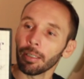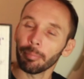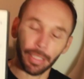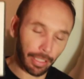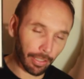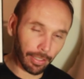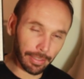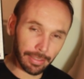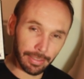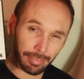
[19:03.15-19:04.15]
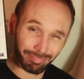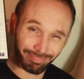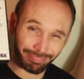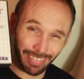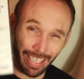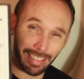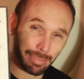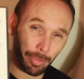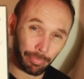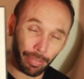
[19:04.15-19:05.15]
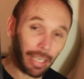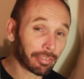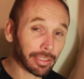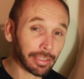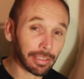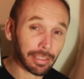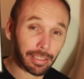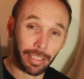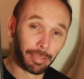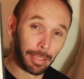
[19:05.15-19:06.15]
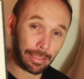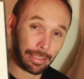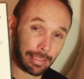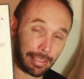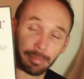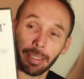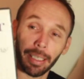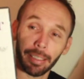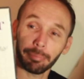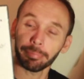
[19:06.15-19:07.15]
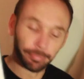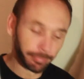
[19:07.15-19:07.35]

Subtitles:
But yeah, guys, that is my favourite Sega Master System game.